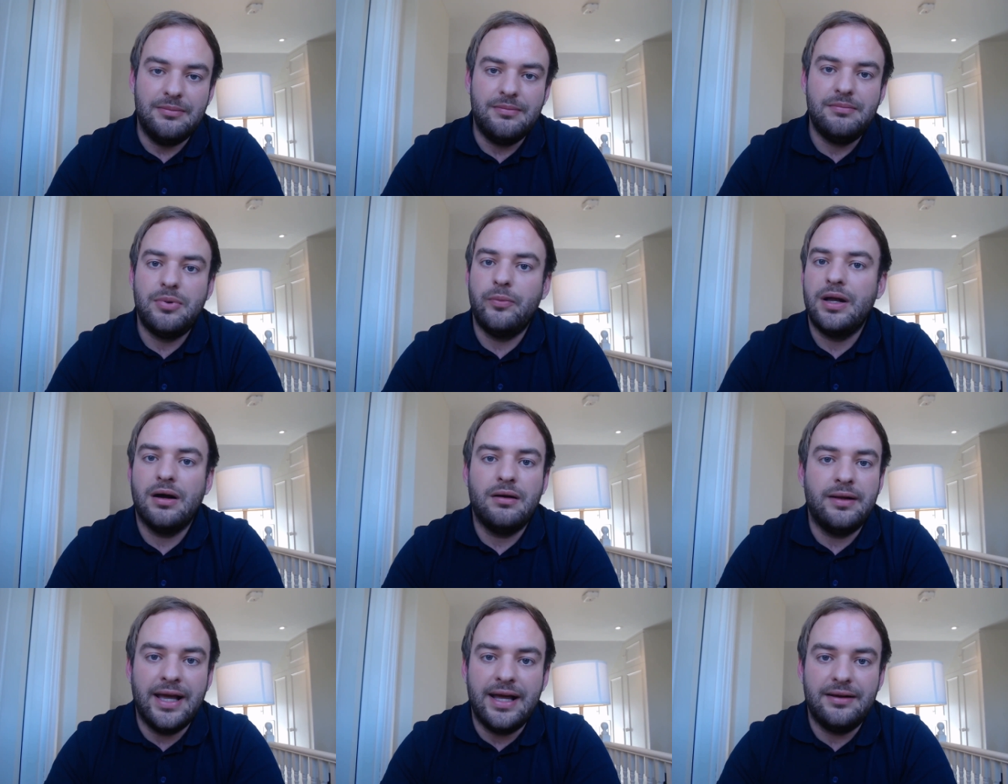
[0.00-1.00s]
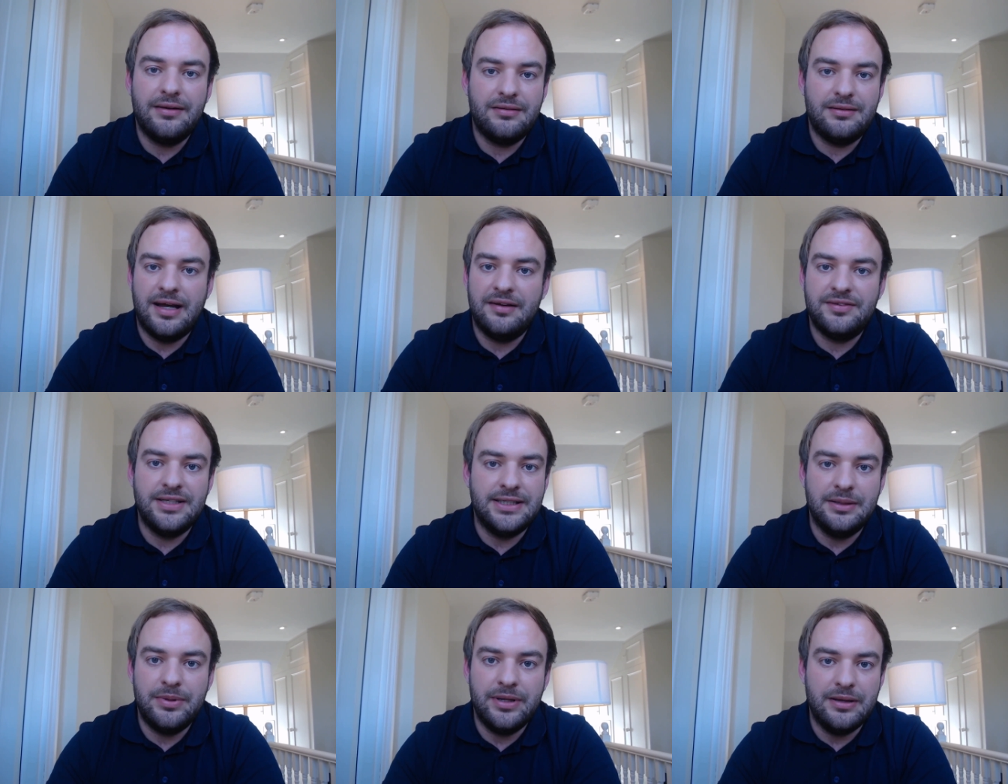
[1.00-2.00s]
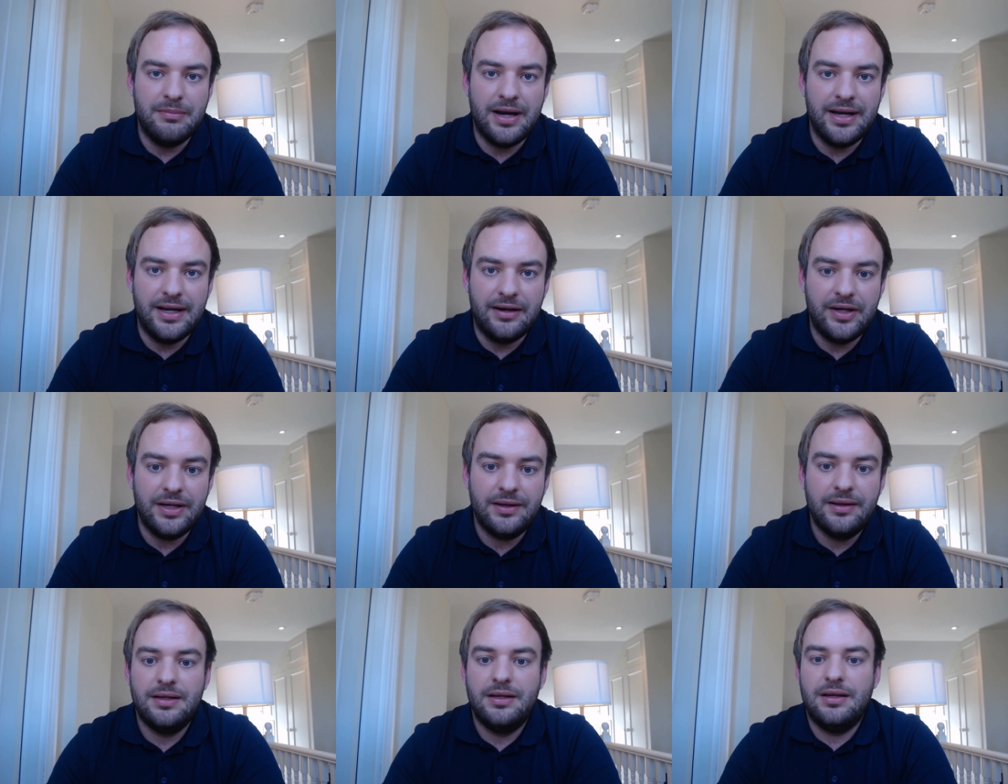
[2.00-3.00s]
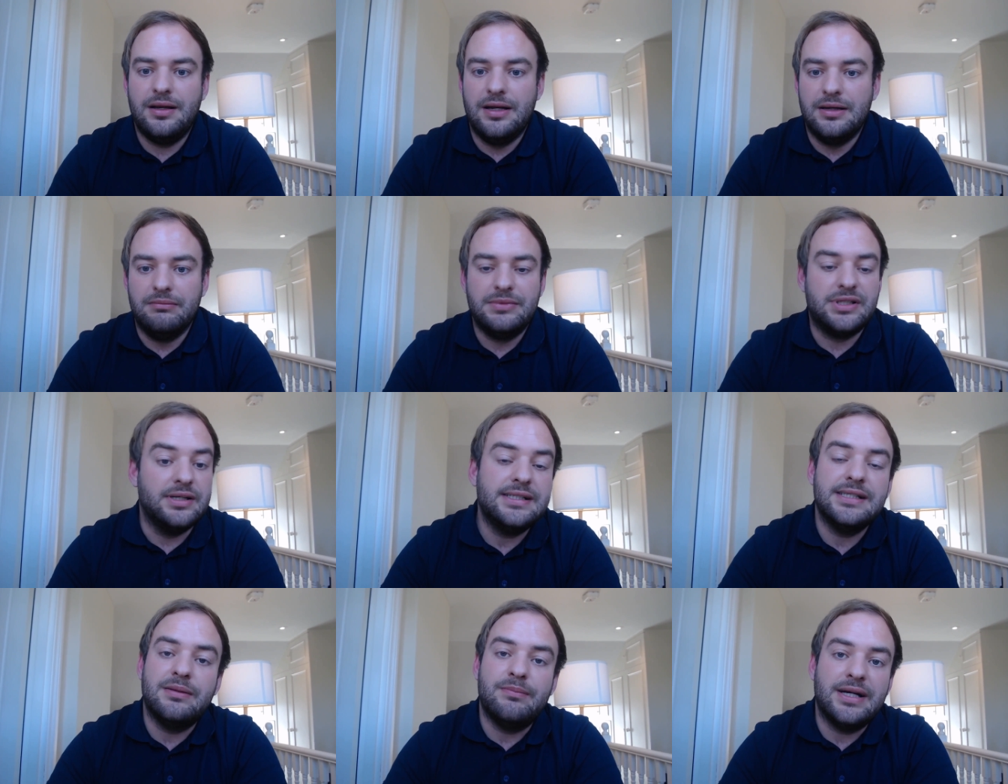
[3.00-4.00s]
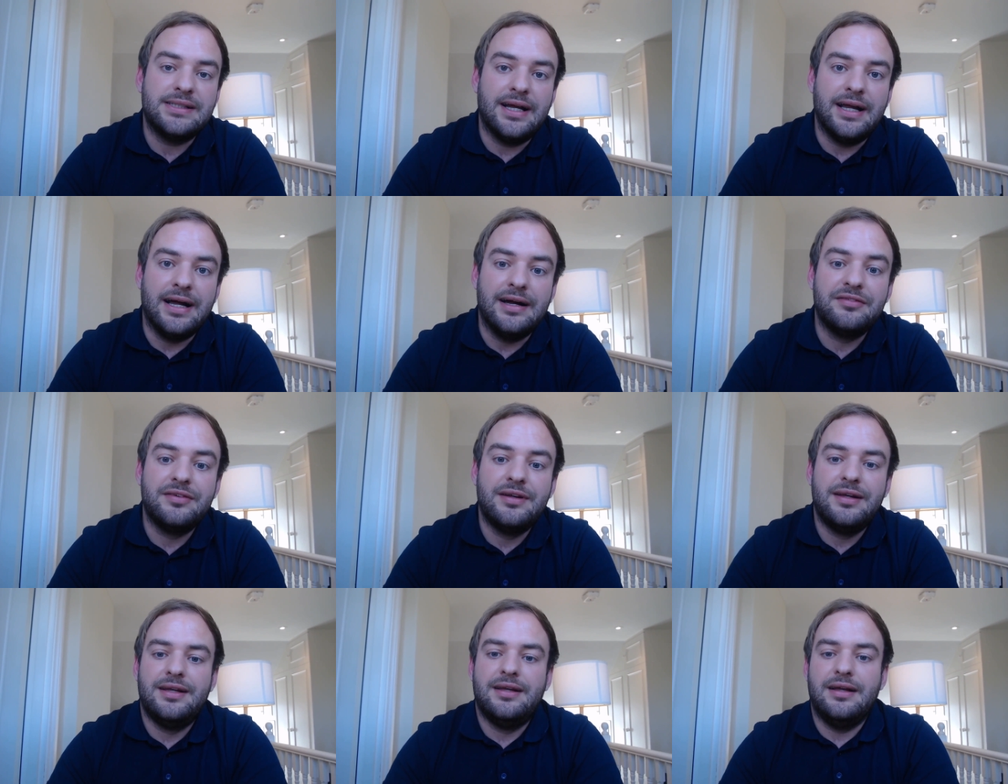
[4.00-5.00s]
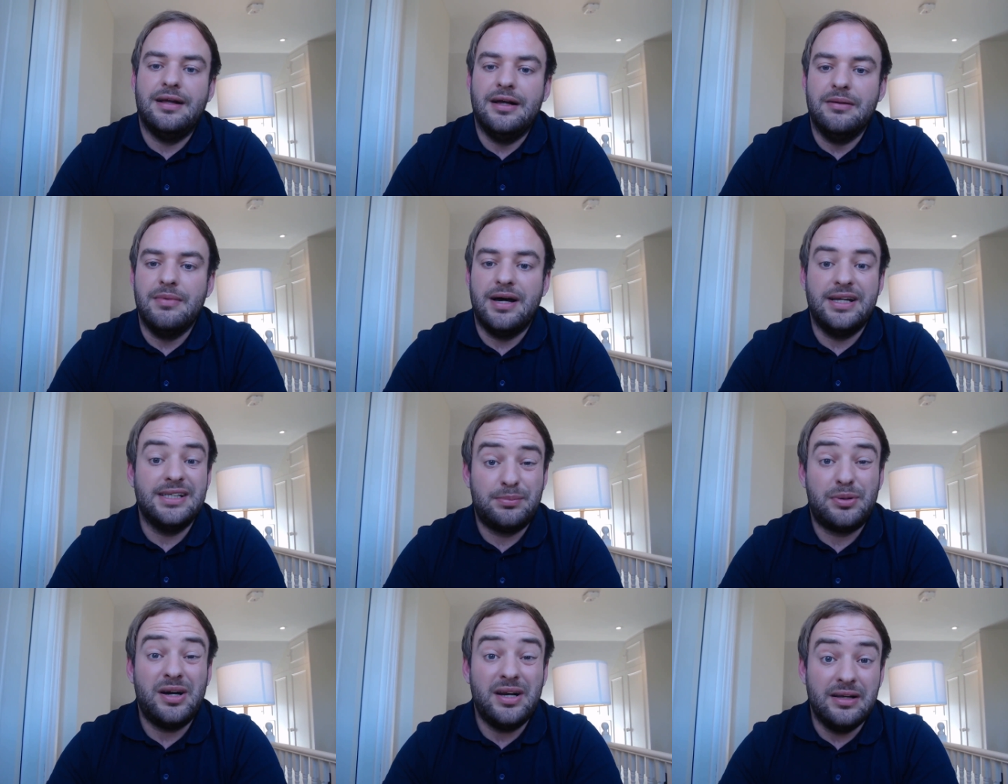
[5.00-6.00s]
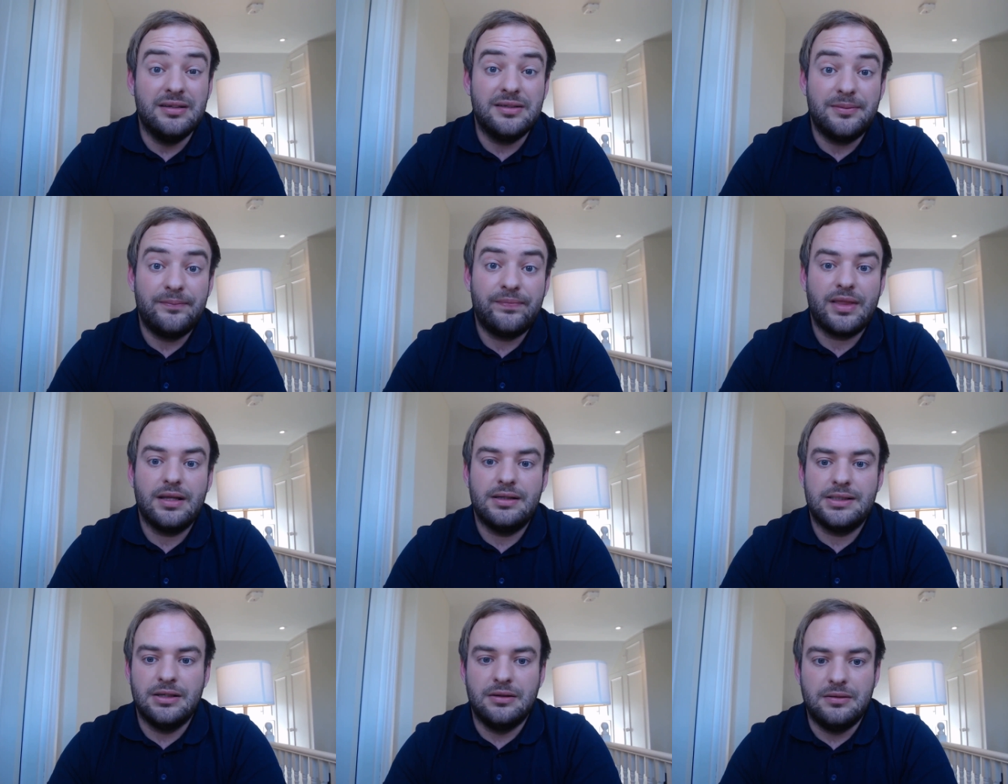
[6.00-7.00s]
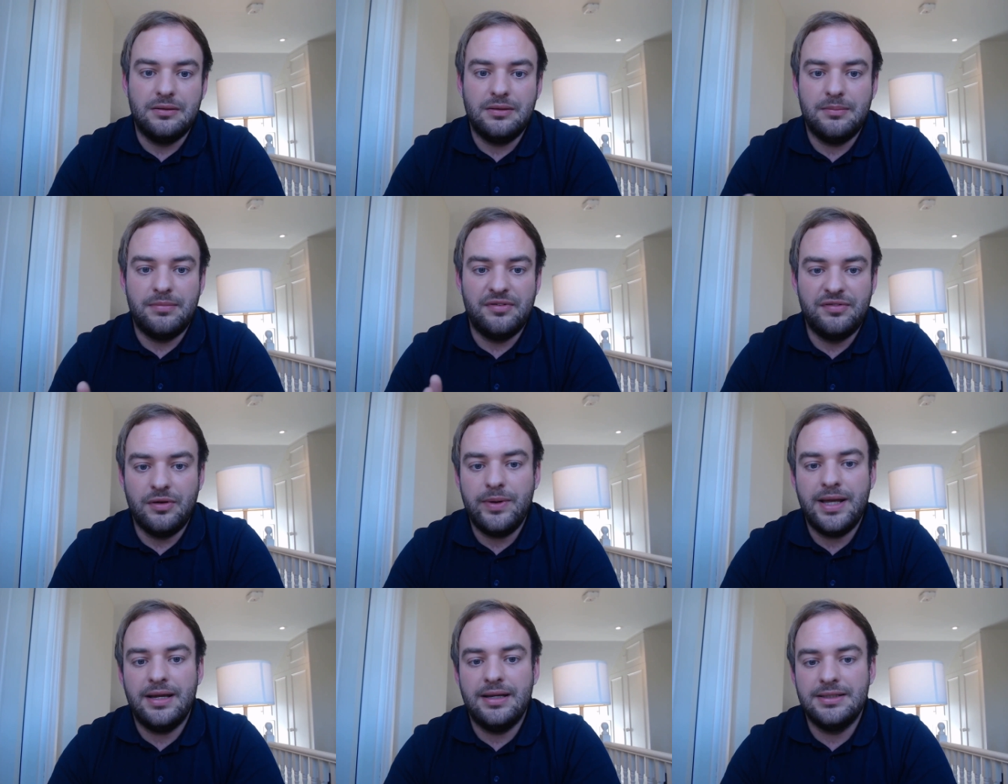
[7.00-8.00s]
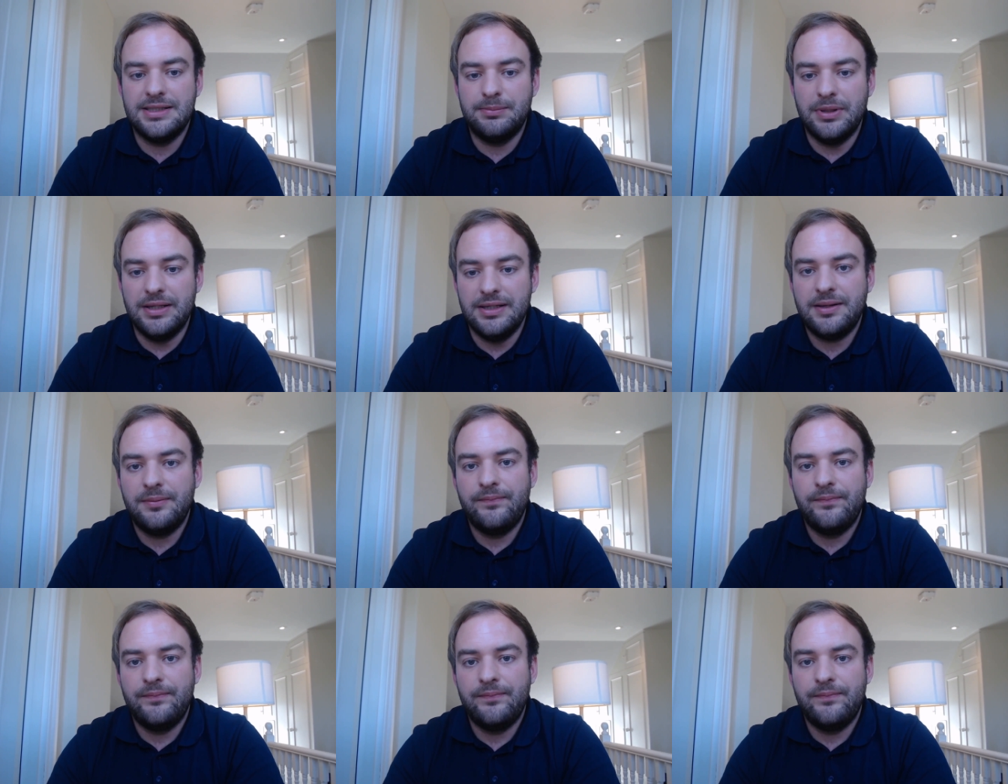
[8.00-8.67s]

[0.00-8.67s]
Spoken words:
but we can't get FTTP in my area, so this is the best I have, and it's pretty good. So before we get into speed,